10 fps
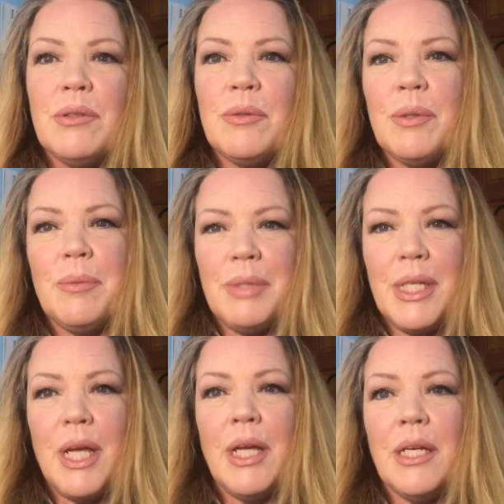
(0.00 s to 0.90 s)
is what I'm
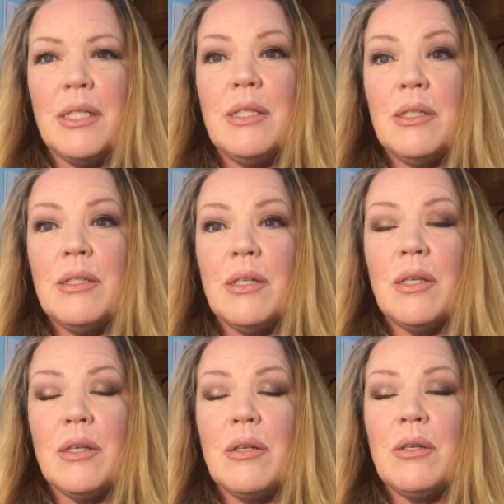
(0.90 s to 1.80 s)
saying, is
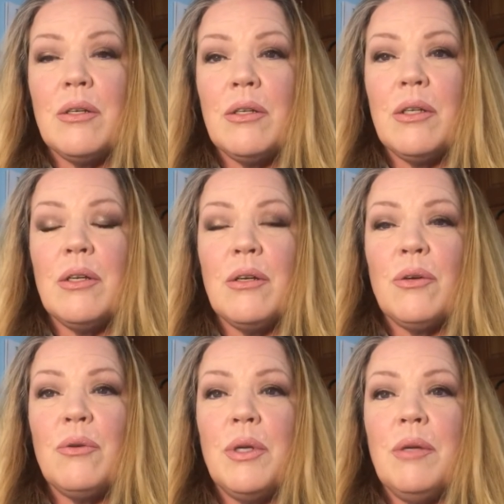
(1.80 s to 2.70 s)
the
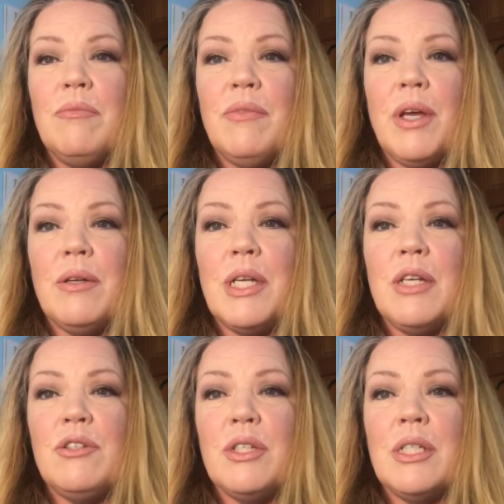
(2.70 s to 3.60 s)
cream
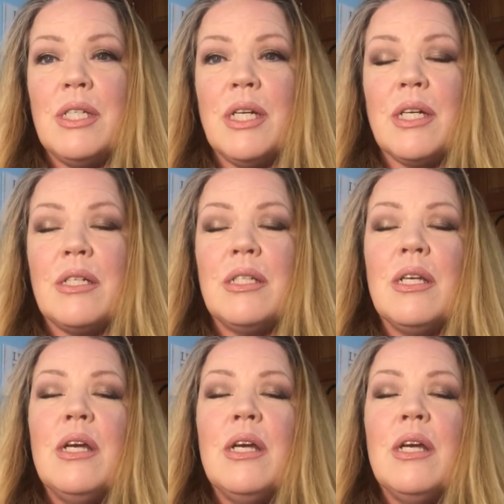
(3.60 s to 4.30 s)
foundation sticks.